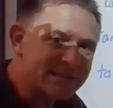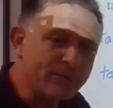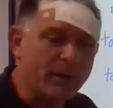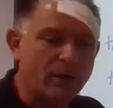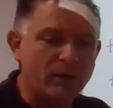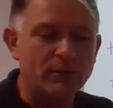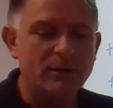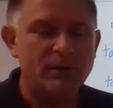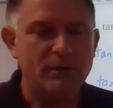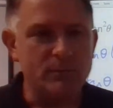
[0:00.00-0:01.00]
zero.
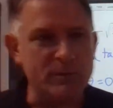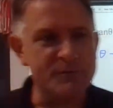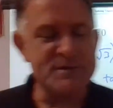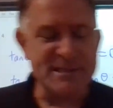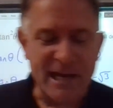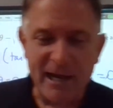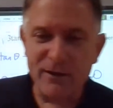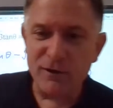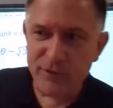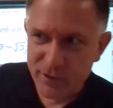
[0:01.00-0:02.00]
Well, if
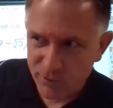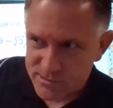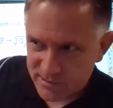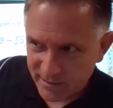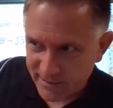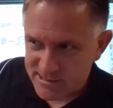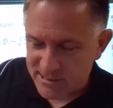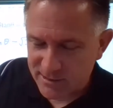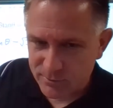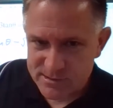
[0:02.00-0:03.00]
sine over cosine has
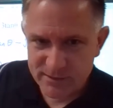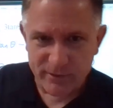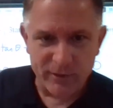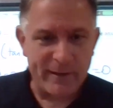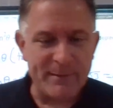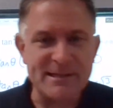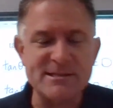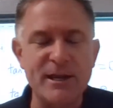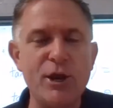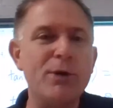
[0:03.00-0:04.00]
to equal zero, that
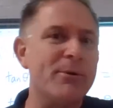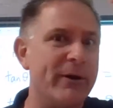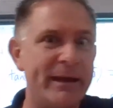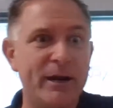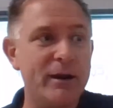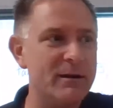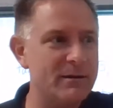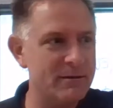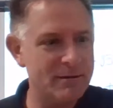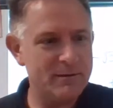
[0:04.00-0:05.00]
means the numerator
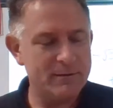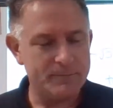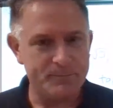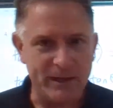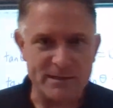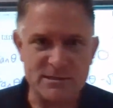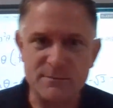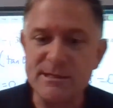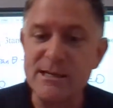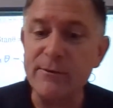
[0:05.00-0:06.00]
has
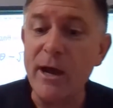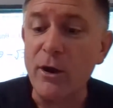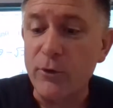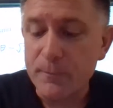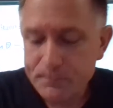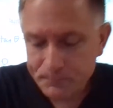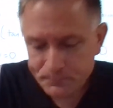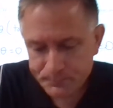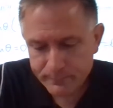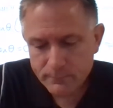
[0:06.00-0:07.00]
to be zero.
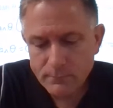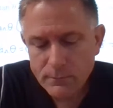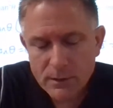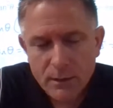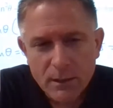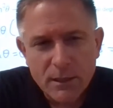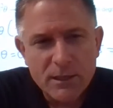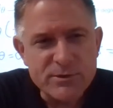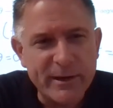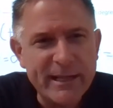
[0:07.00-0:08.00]

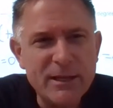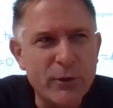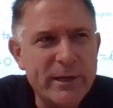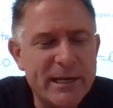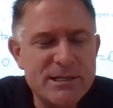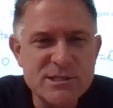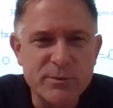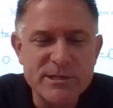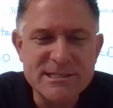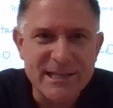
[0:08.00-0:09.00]
So I need
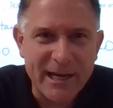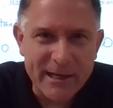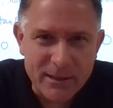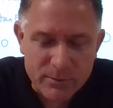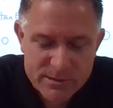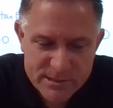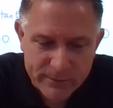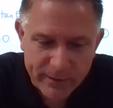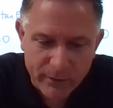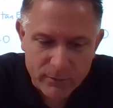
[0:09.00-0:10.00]
locations where sine equals
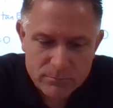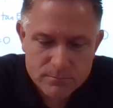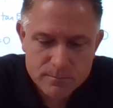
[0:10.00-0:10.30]
zero.